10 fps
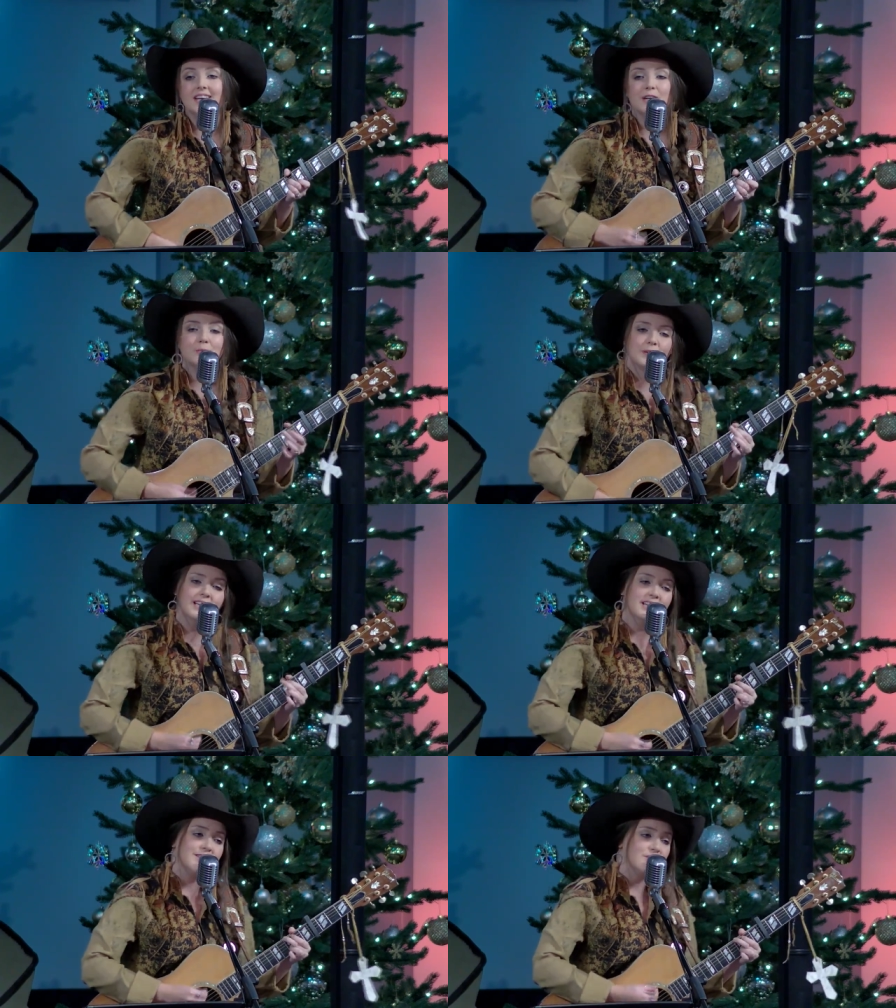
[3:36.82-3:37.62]
Jolene,
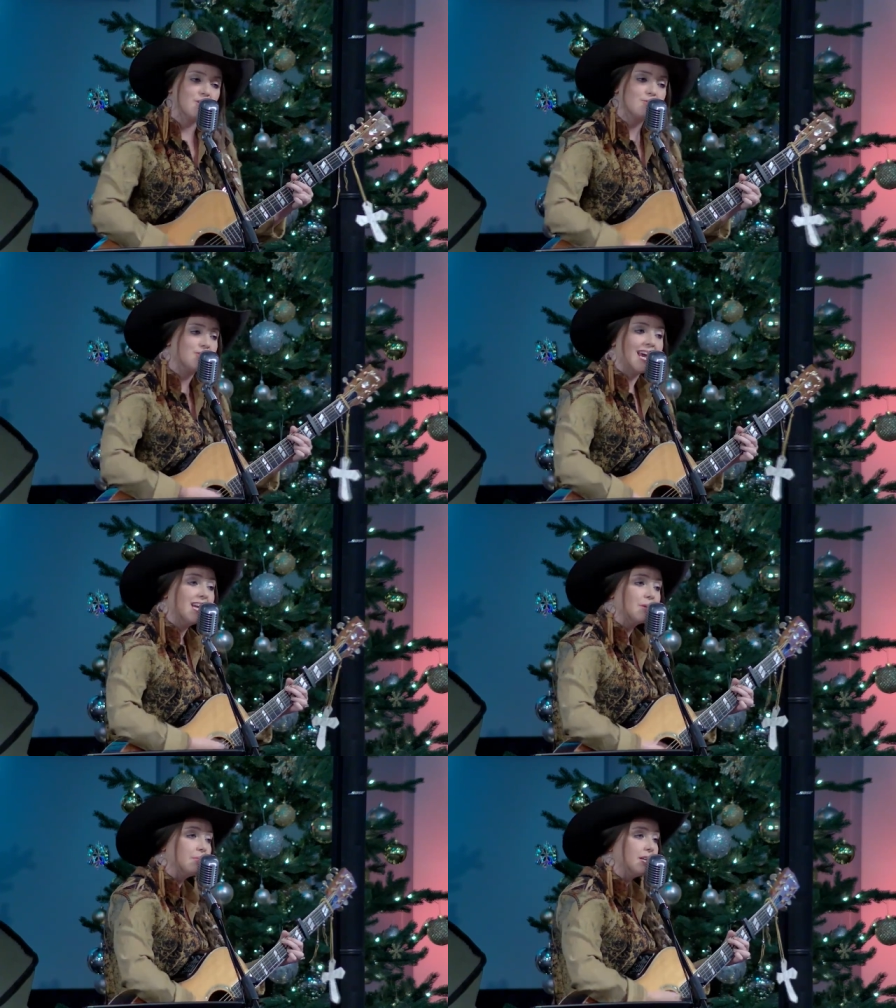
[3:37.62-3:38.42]
please don't
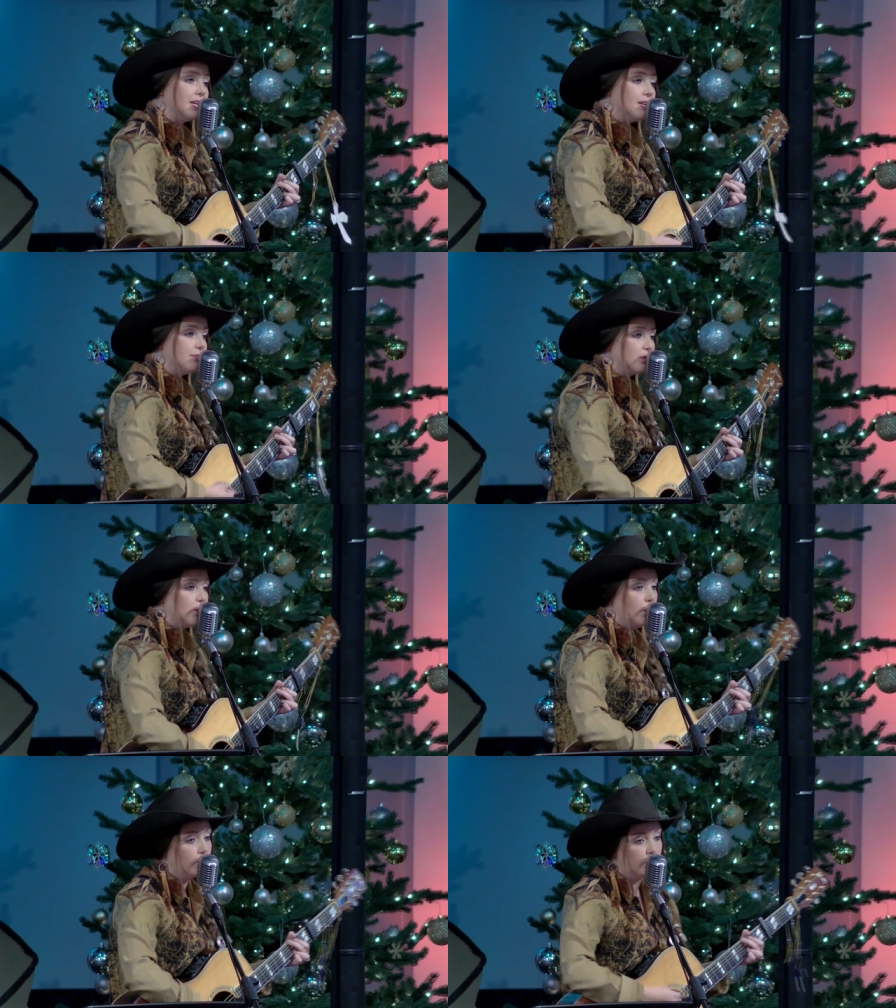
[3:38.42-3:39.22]
take him even
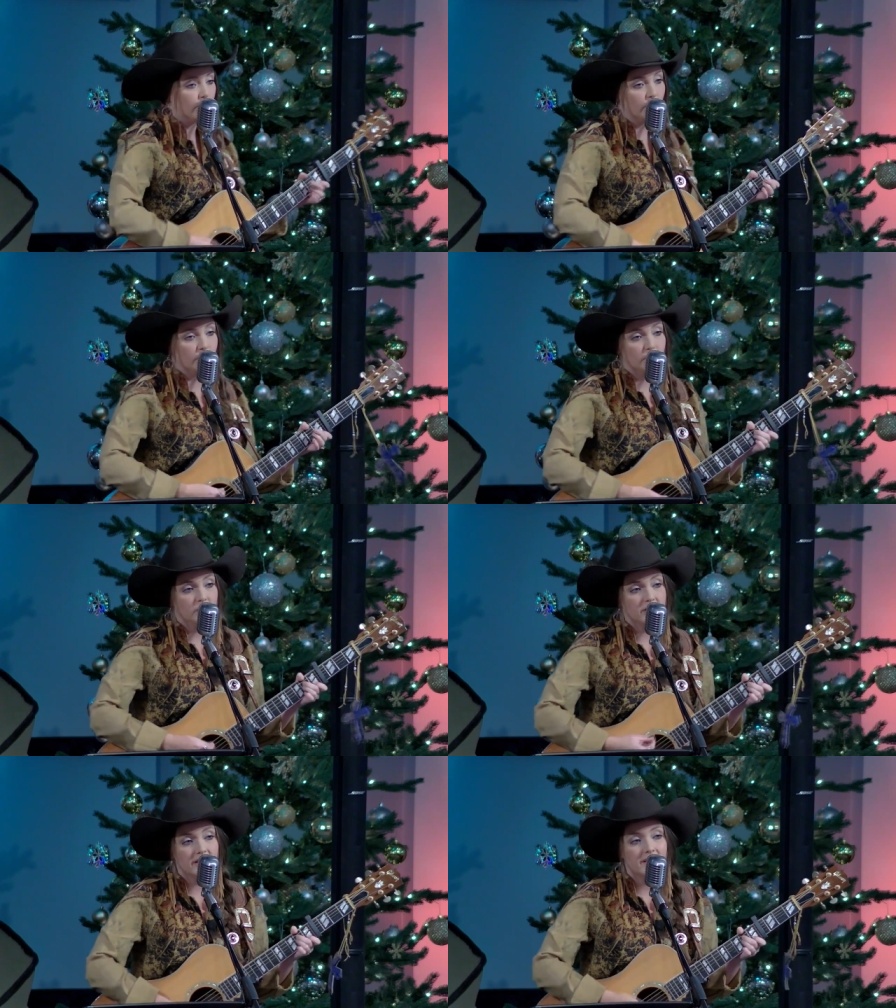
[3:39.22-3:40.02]
though
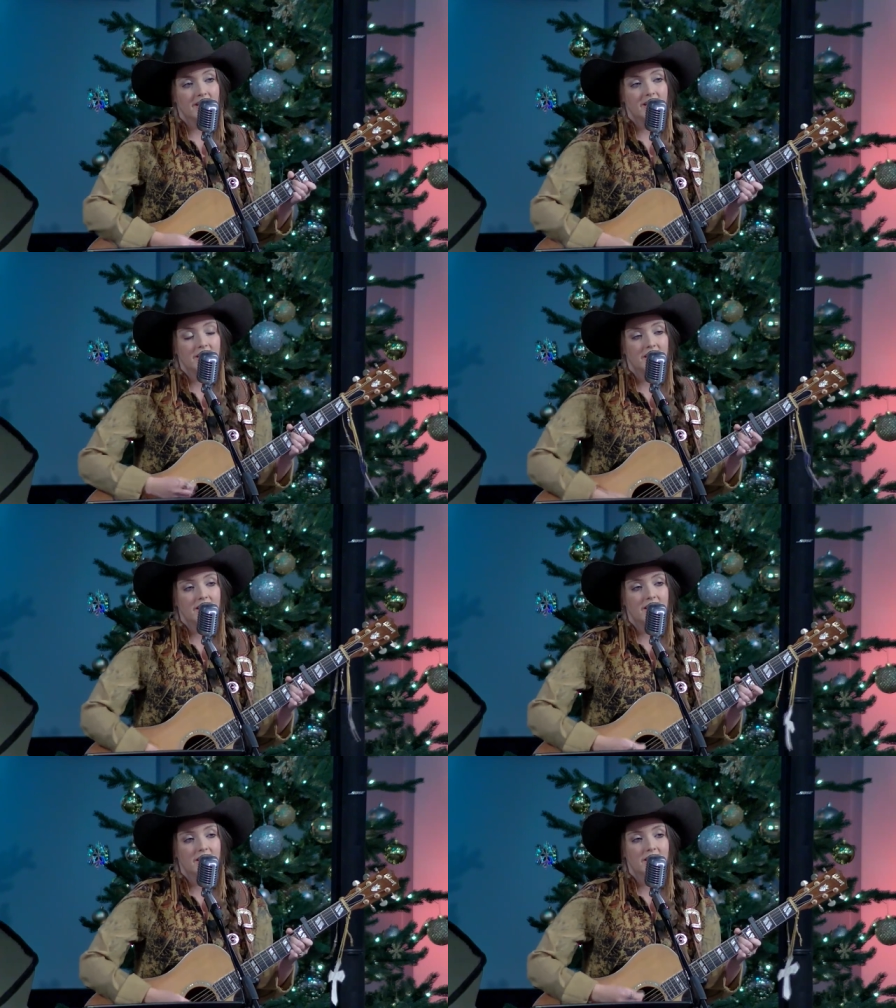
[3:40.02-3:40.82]
you
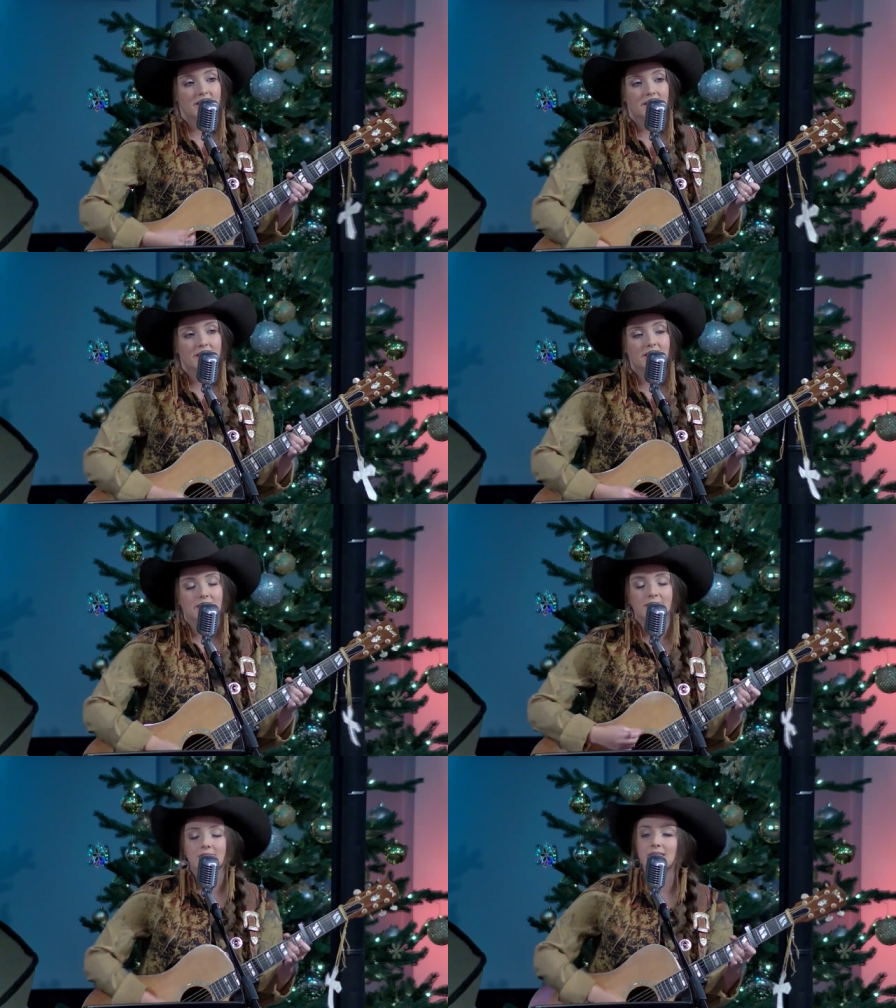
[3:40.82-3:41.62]

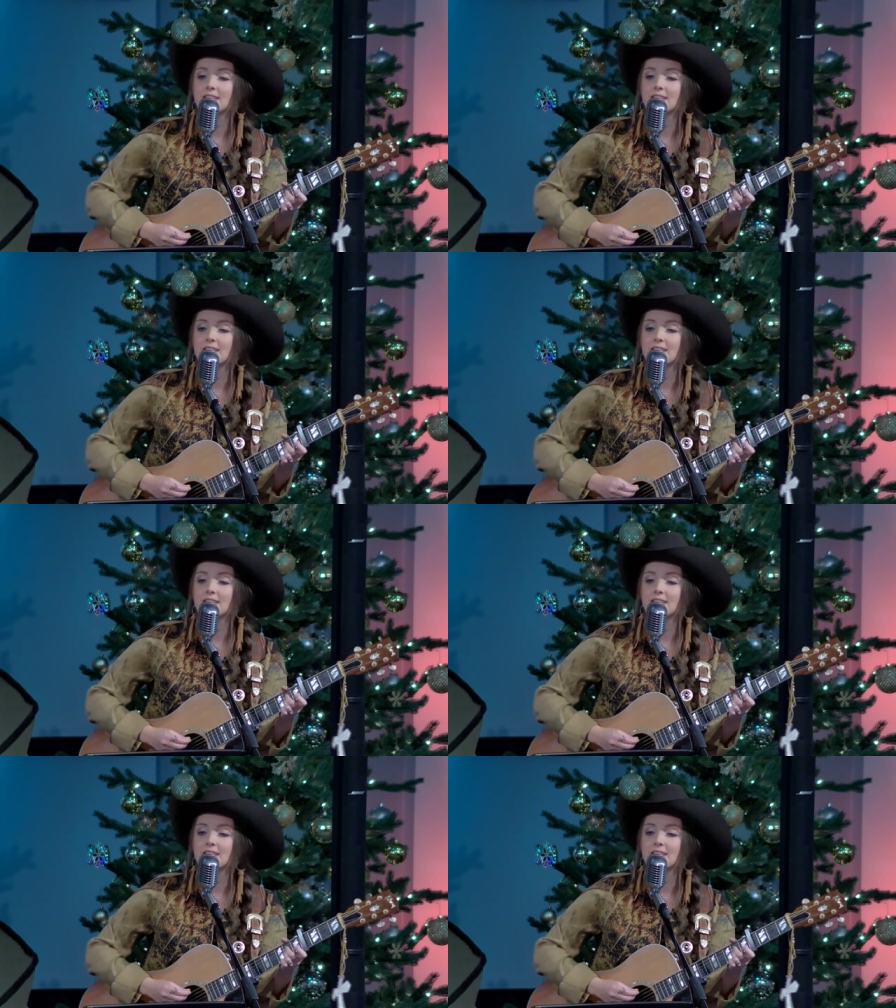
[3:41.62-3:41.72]
can.